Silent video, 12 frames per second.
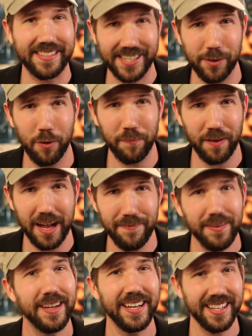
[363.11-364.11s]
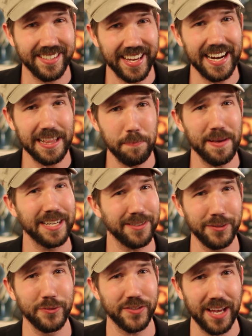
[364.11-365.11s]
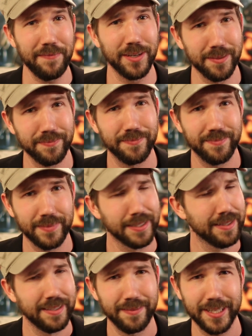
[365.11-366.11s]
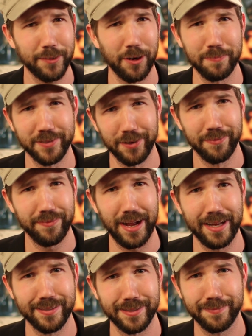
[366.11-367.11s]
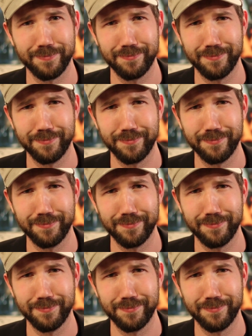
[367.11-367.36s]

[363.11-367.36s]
a 0-5, it's getting to be a 2-7. They grow up so fast.